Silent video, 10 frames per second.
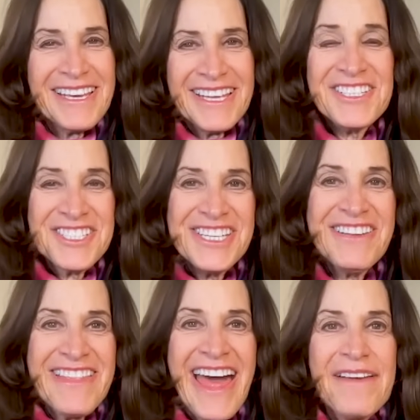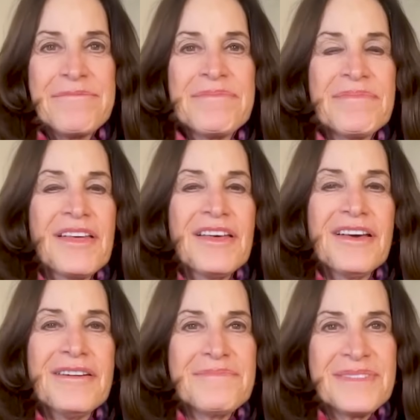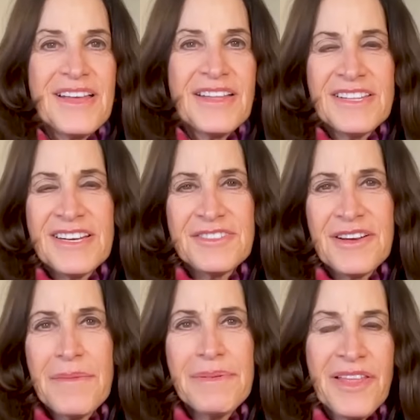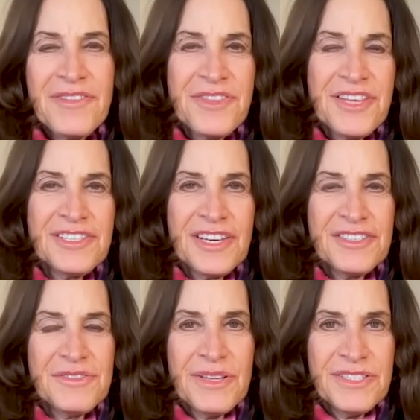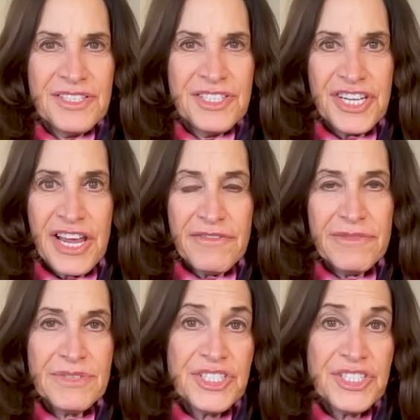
can achieve that. Um, and uh, so a couple other things I just wanted to share from